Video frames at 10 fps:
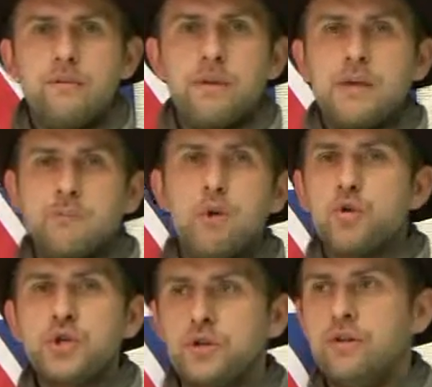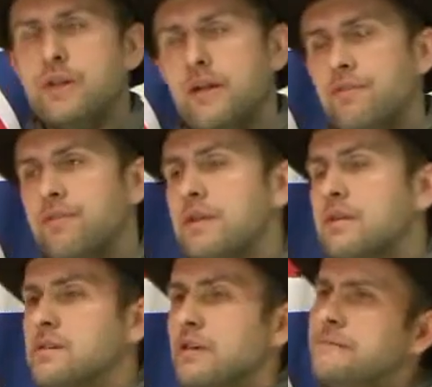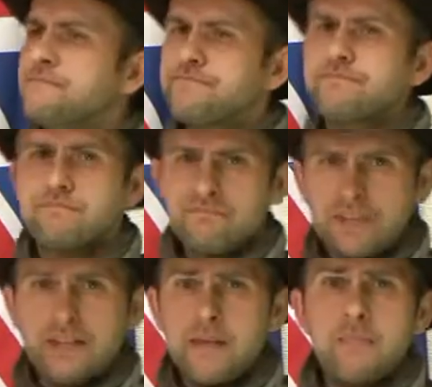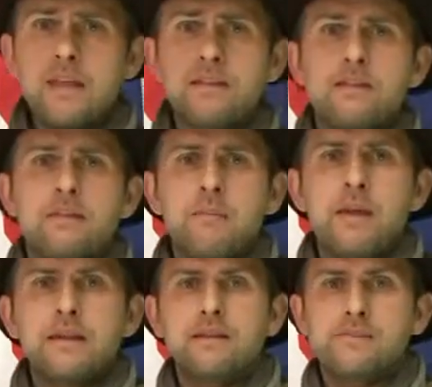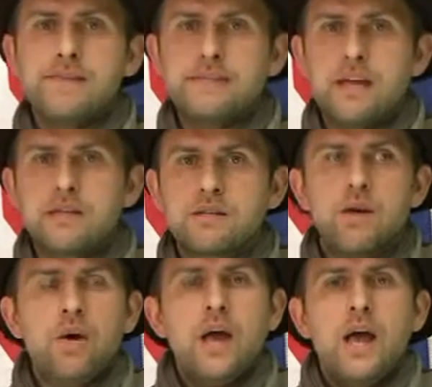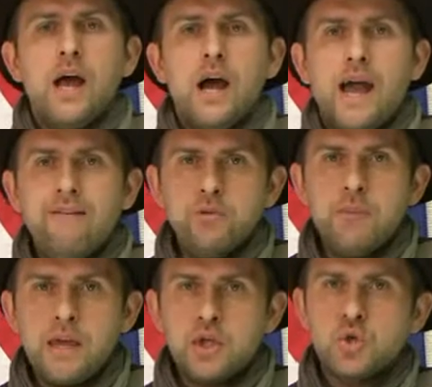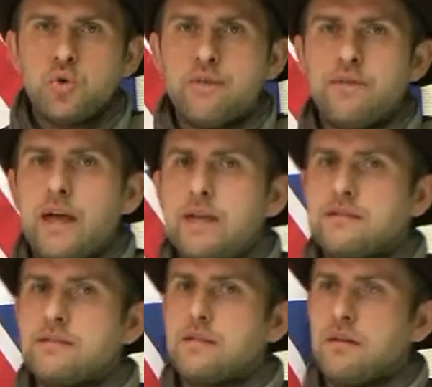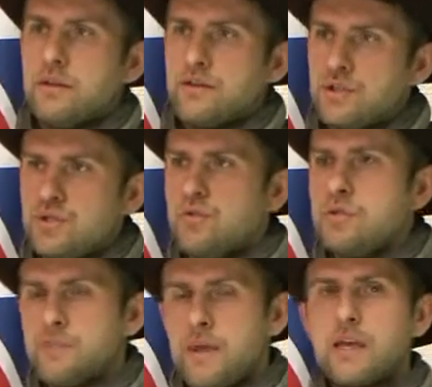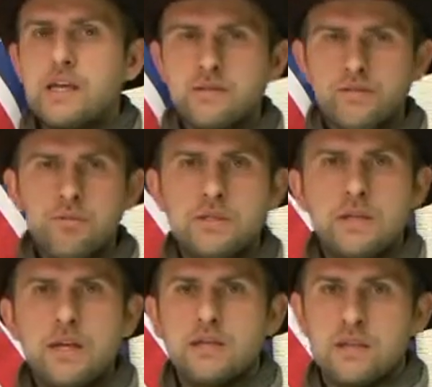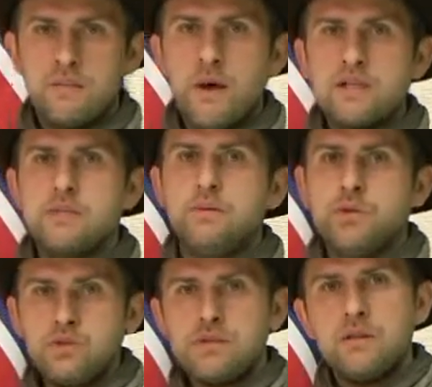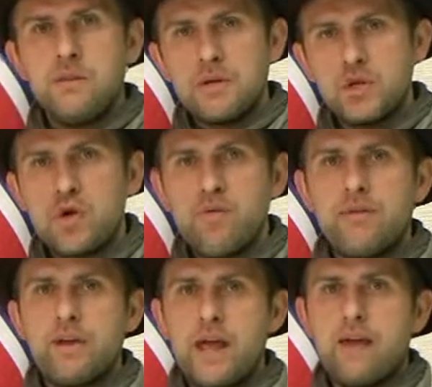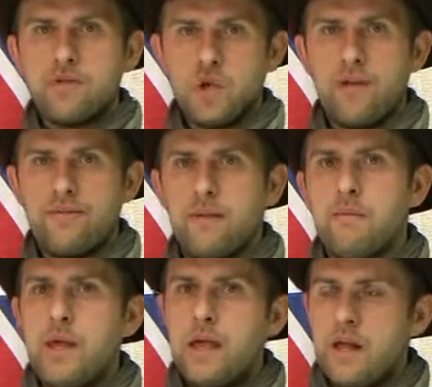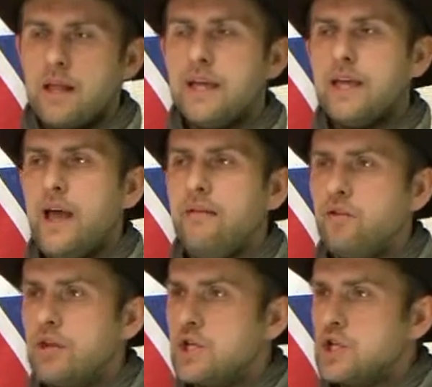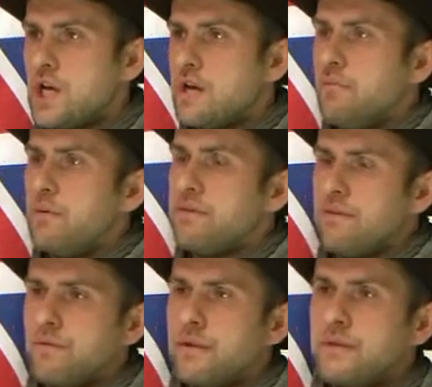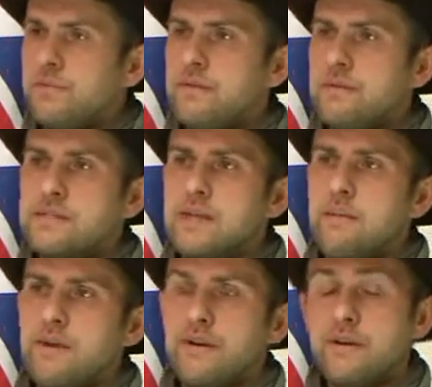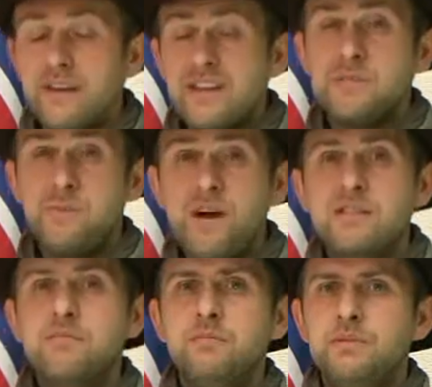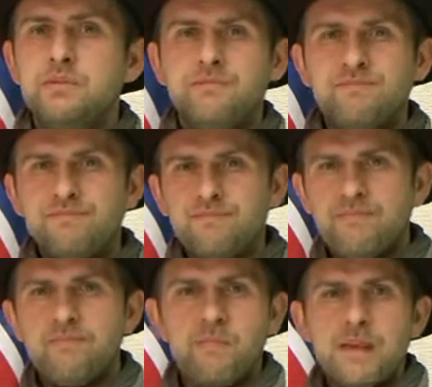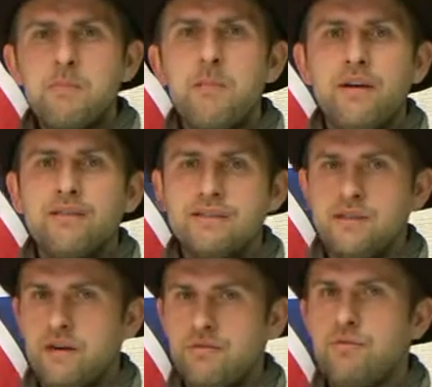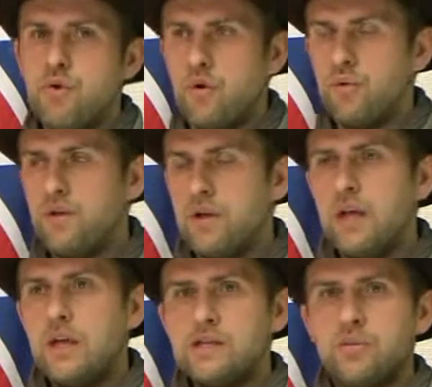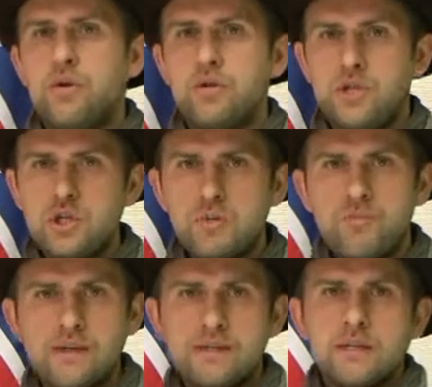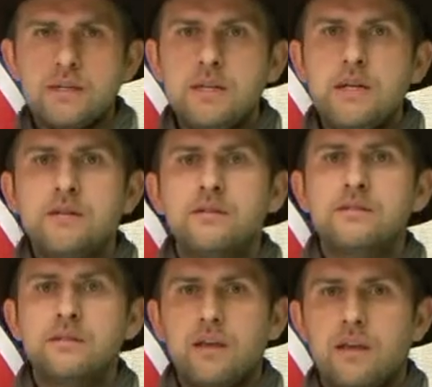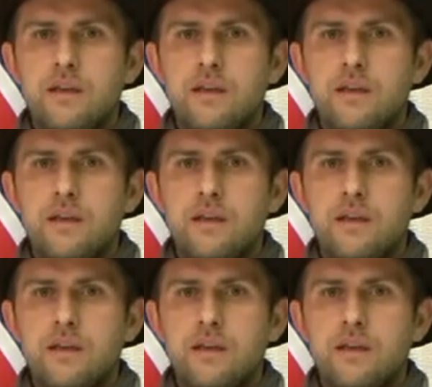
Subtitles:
being emotional and everything. So they make these mistakes. So I have to make sure that students make as few mistakes as possible using the material that I have taught them. Like I have already shared with you at the previous seminar, it is possible many months down the road. So when you're teaching present continuous